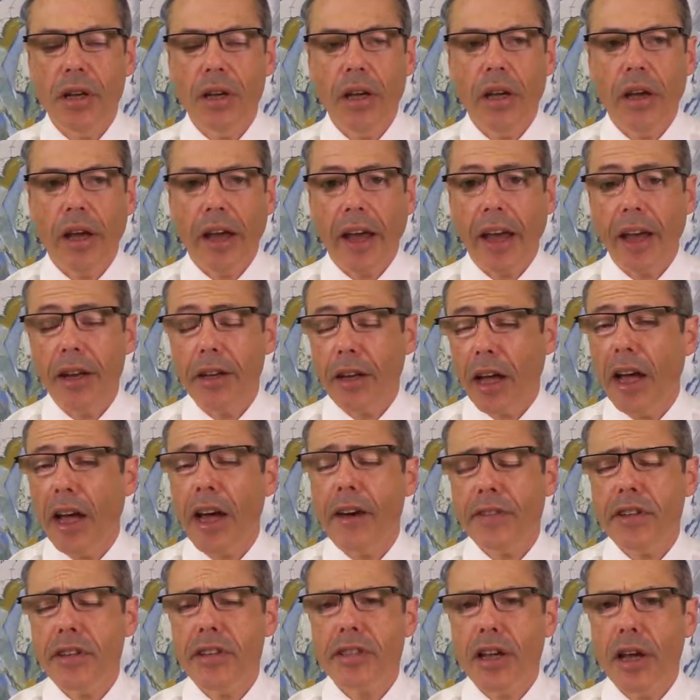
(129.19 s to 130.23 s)
and I have to
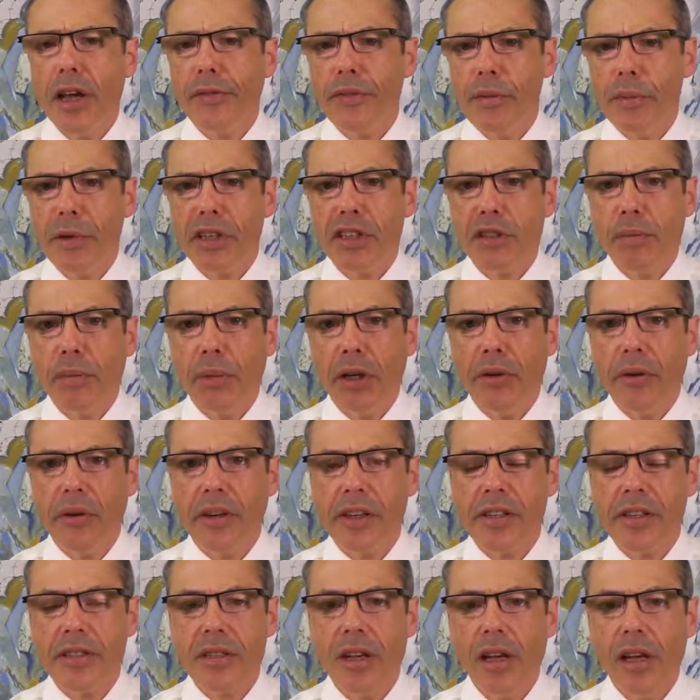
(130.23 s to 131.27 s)
say from experience
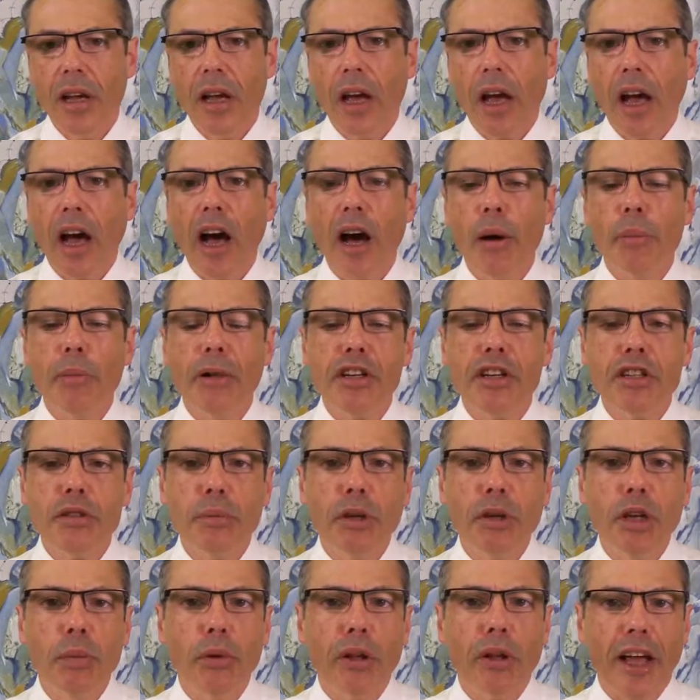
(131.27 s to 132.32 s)
how much
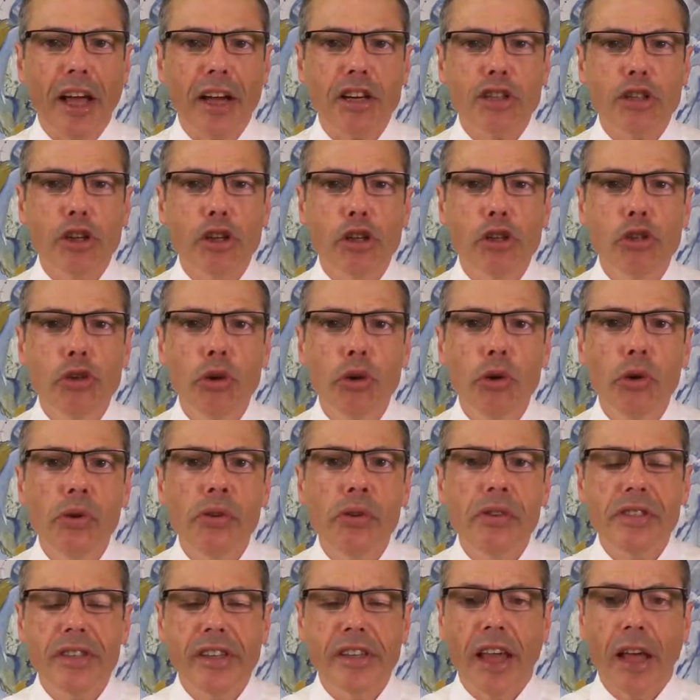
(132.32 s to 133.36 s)
people actually use
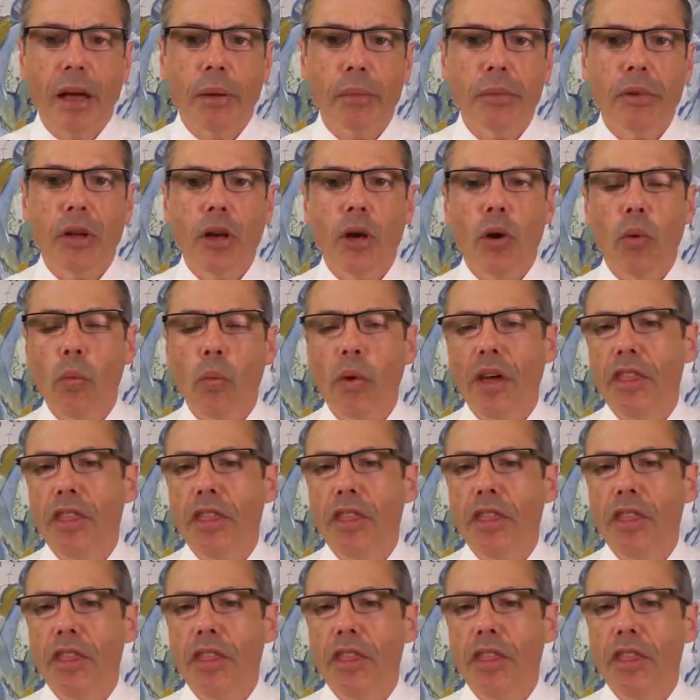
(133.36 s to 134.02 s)
them when they're